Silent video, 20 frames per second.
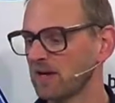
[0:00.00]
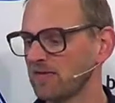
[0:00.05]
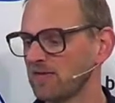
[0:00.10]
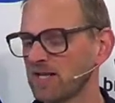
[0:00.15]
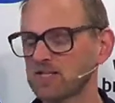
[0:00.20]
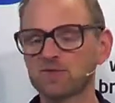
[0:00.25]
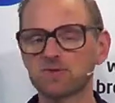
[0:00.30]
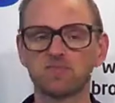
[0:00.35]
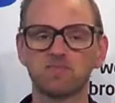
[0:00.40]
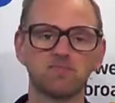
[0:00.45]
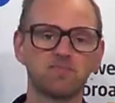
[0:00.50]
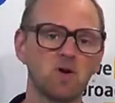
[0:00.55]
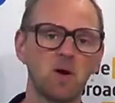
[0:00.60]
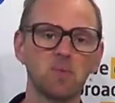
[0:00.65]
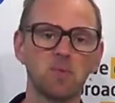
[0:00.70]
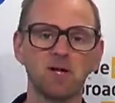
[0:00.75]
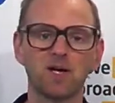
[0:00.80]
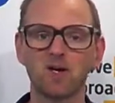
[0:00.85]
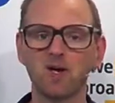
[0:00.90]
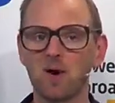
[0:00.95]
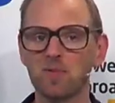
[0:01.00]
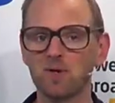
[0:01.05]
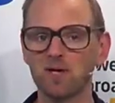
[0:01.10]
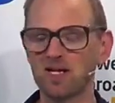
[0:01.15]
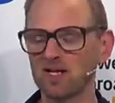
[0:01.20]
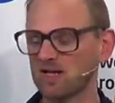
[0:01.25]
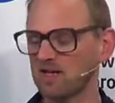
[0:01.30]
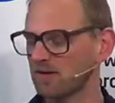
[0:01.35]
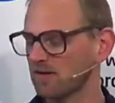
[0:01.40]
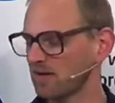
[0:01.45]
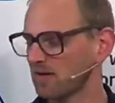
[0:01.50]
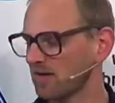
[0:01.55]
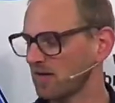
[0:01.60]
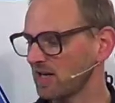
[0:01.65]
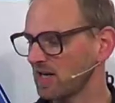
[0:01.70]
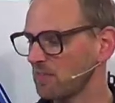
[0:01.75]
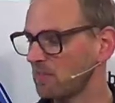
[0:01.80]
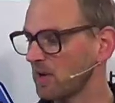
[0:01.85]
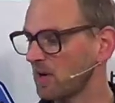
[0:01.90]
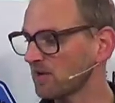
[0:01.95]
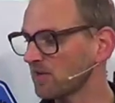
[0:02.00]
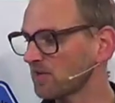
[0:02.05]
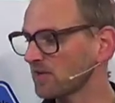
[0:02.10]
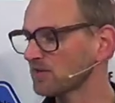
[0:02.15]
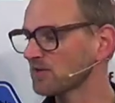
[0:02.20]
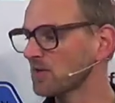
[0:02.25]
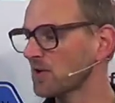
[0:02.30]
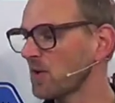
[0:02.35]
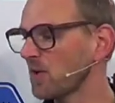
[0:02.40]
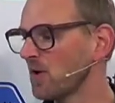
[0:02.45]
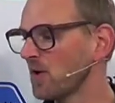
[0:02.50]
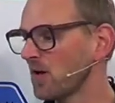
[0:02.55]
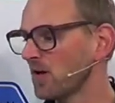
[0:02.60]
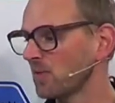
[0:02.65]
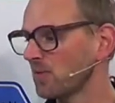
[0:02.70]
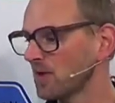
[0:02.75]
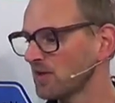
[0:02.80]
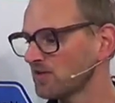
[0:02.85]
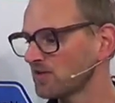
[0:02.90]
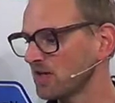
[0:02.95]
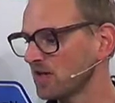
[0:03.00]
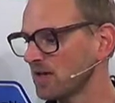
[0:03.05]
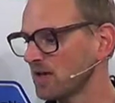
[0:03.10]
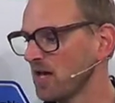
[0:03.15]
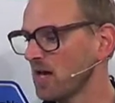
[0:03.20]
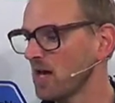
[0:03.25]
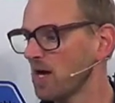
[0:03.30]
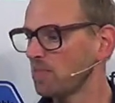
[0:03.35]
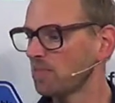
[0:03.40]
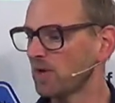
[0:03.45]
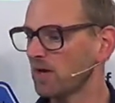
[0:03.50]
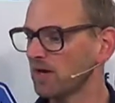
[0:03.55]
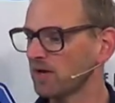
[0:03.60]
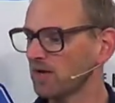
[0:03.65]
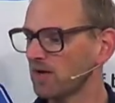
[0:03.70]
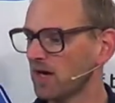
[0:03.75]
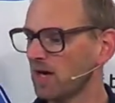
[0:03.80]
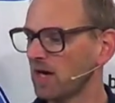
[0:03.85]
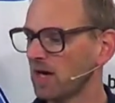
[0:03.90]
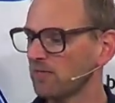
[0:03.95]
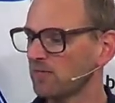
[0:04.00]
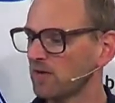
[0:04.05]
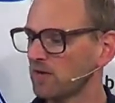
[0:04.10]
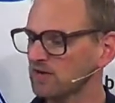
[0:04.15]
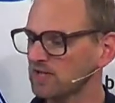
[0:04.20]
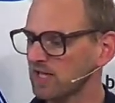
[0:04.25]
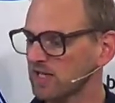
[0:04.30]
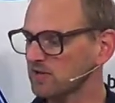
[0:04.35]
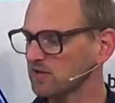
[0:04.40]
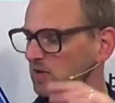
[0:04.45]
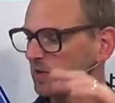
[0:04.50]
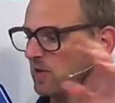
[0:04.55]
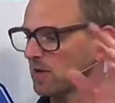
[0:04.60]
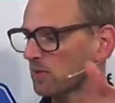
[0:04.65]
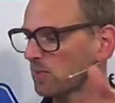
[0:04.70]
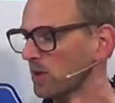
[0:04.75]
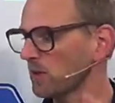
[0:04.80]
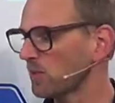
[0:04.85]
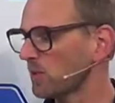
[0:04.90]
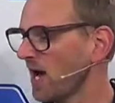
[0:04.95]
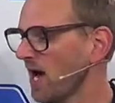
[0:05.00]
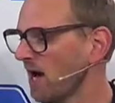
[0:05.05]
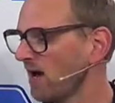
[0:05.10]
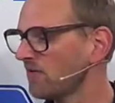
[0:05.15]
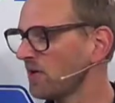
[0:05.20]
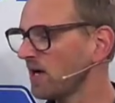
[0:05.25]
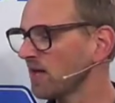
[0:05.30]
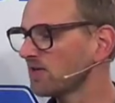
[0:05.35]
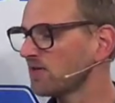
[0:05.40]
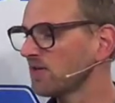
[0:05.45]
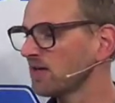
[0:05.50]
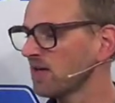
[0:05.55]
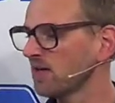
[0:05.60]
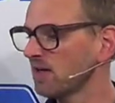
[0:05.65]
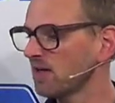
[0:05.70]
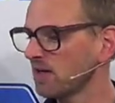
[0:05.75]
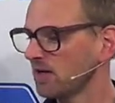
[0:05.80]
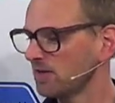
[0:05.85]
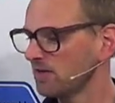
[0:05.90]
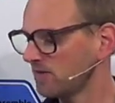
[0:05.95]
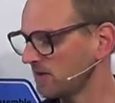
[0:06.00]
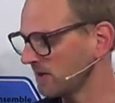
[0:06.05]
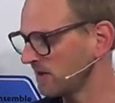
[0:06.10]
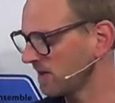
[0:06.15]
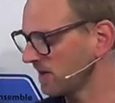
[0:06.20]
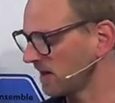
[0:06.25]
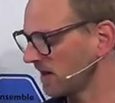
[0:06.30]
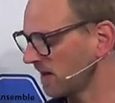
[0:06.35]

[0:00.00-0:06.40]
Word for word: that's probably coming in a month or so. We'll see. But first, let's look at what we have right here. The